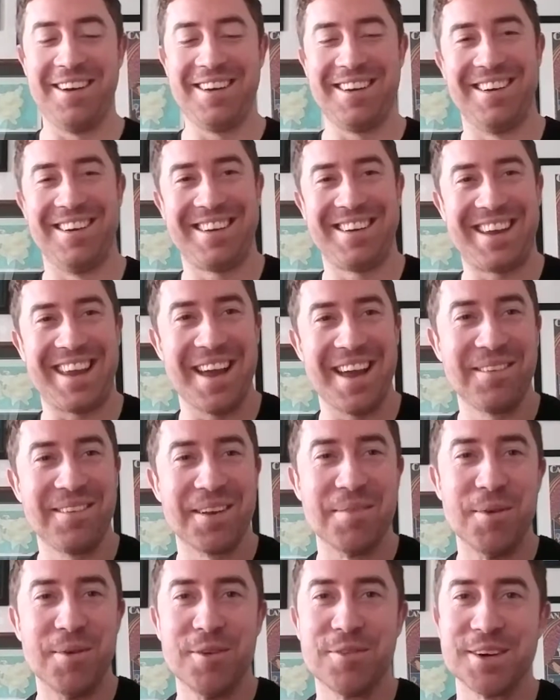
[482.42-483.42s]
I'm going
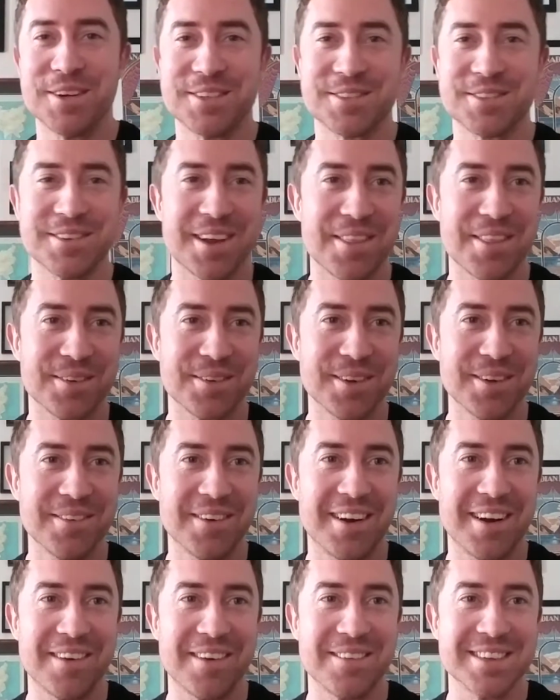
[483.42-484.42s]
to move her into another
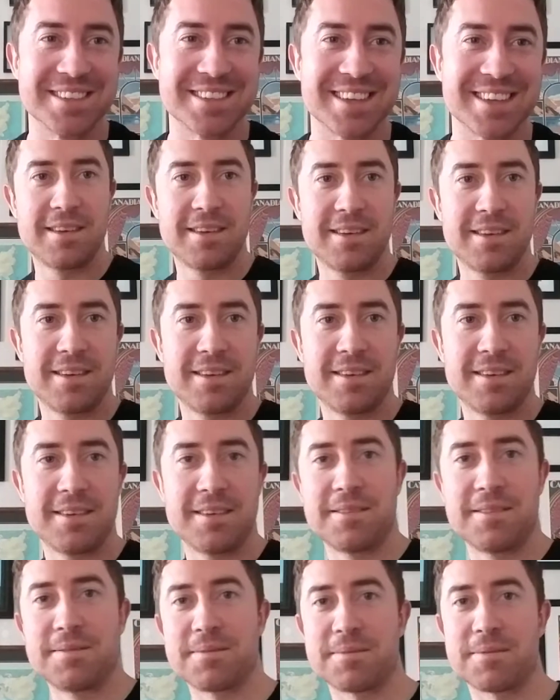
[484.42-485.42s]
room. All right, one second.
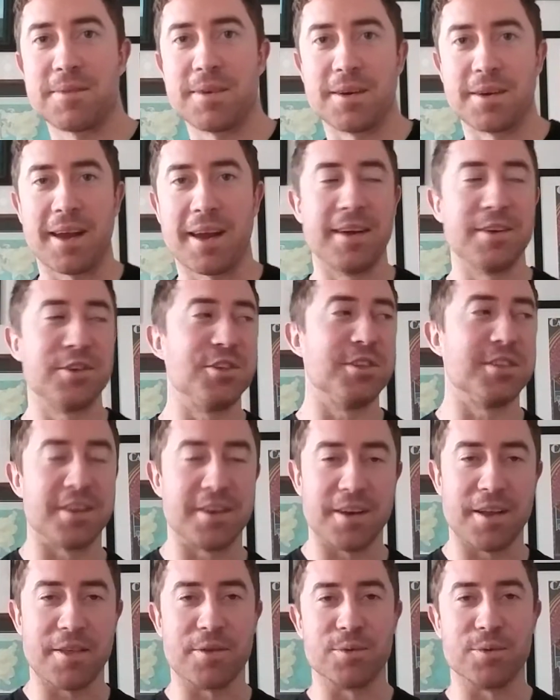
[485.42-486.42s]
Okay, she's in
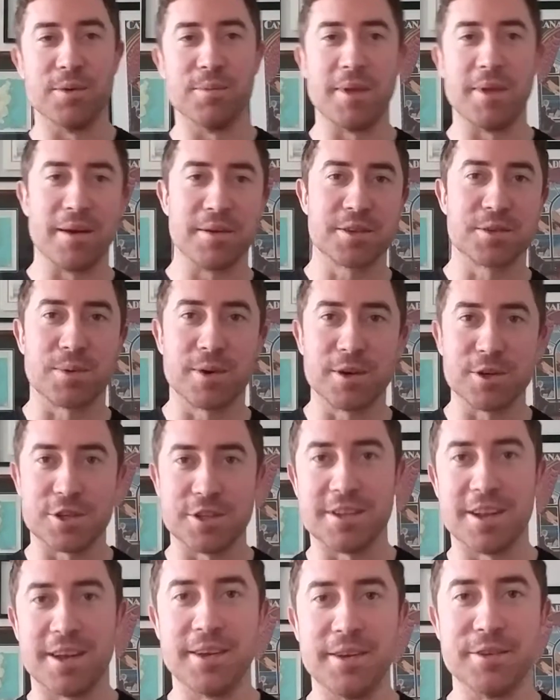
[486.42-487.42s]
another room now. I swear she's
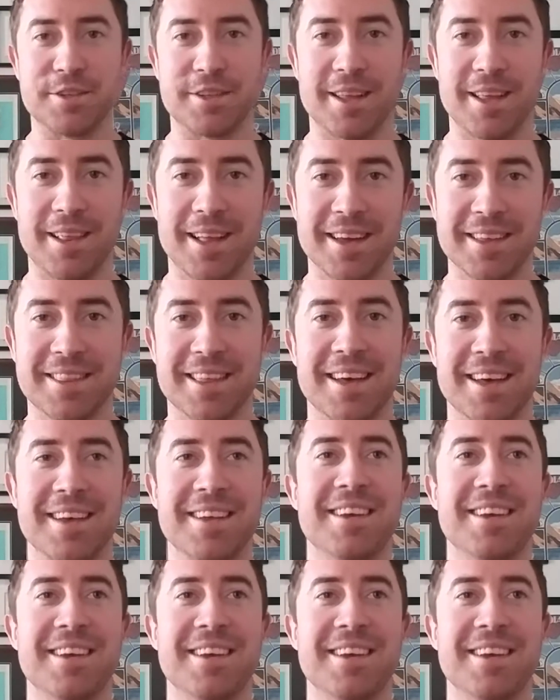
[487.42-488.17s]
not usually like that.